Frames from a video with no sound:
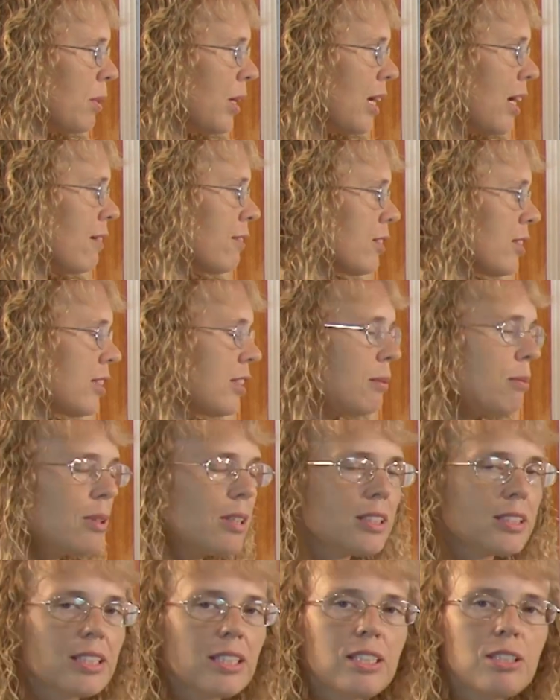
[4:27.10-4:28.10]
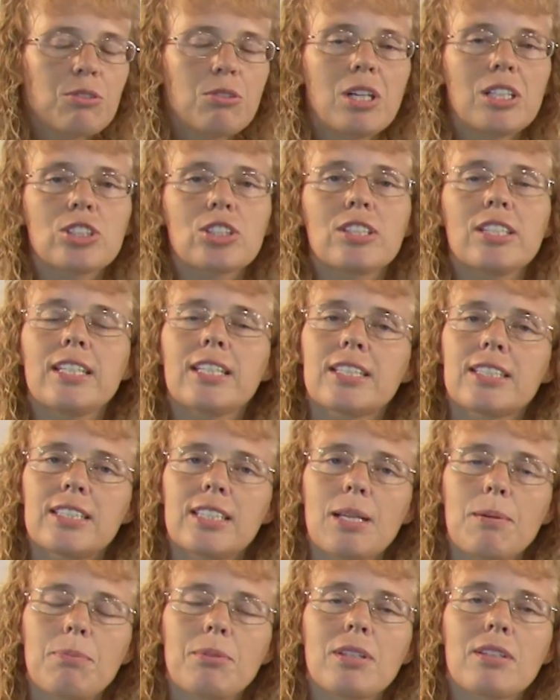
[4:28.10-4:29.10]
we have a similar situation
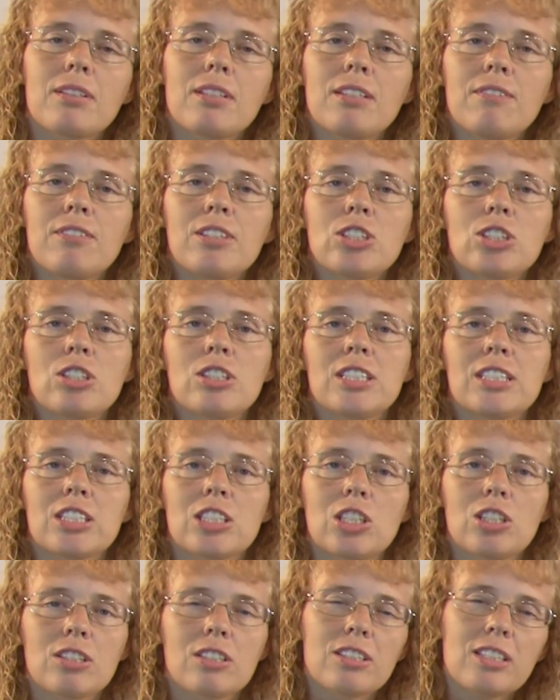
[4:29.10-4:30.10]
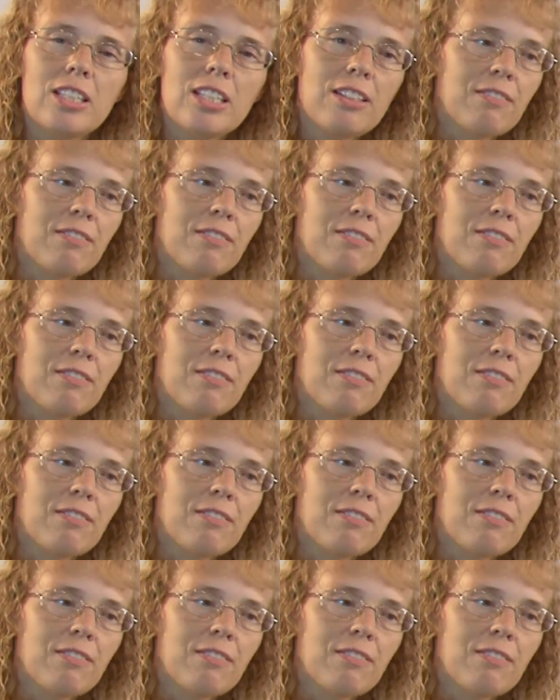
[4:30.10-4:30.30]
except the division is not